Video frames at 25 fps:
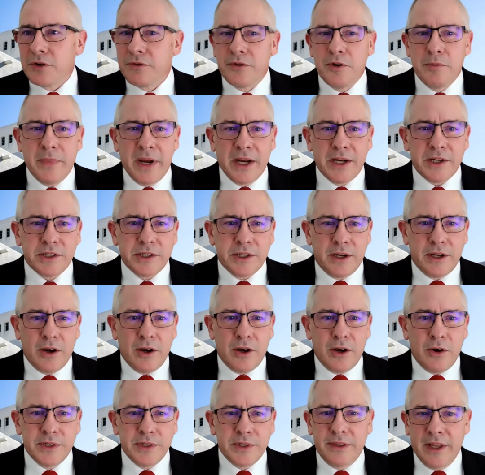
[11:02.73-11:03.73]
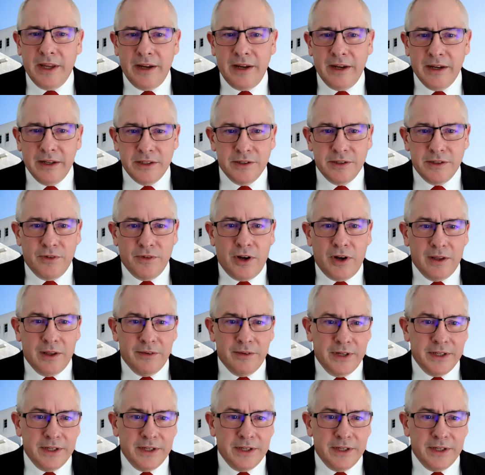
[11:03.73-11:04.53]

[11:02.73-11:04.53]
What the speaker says: of New Mexico is in the hands of all of